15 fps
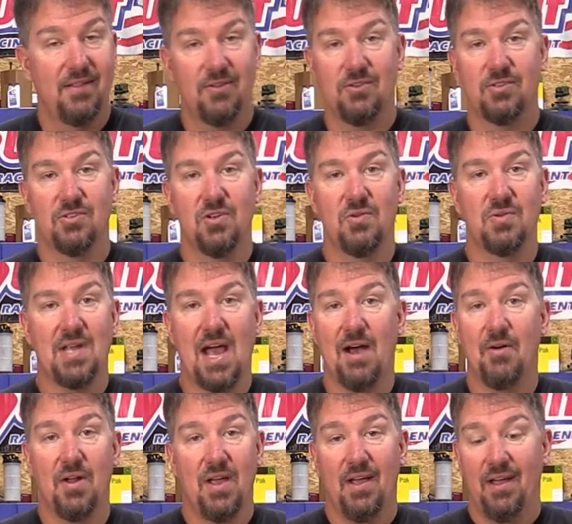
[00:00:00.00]
There's no
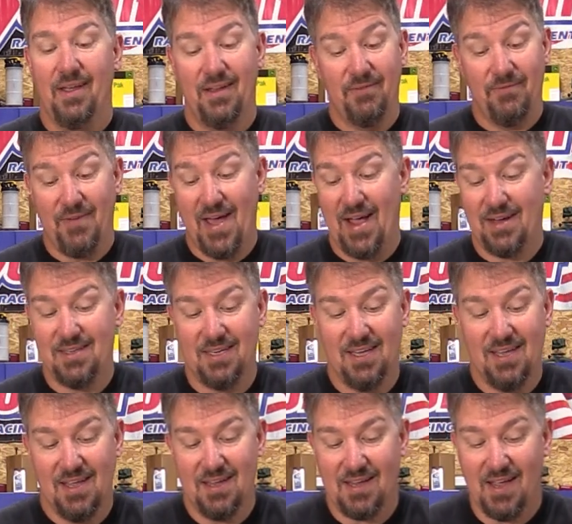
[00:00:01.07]
doubt. In fact,
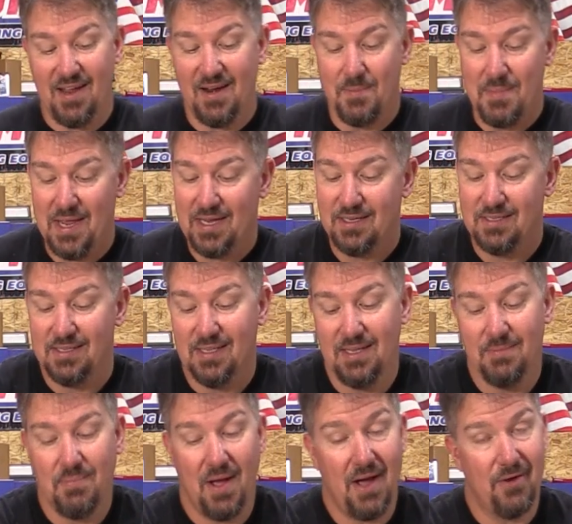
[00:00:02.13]
it kind of makes
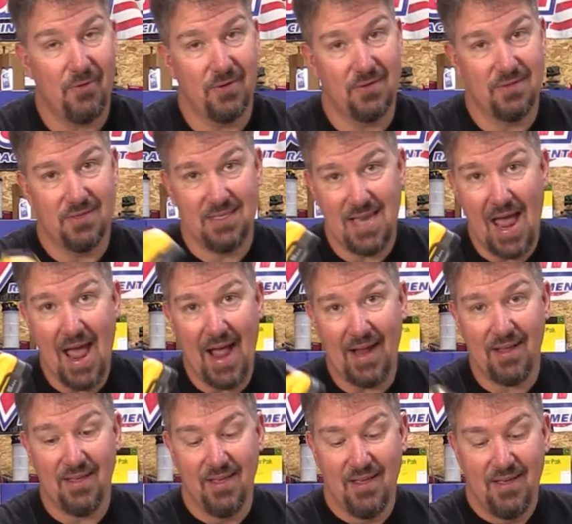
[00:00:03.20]
the power
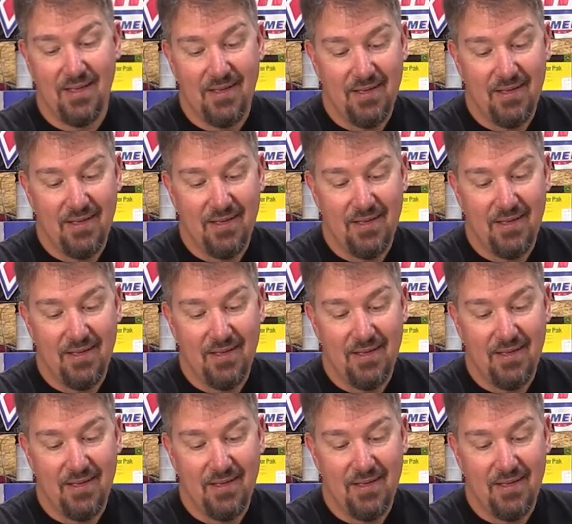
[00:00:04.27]
stack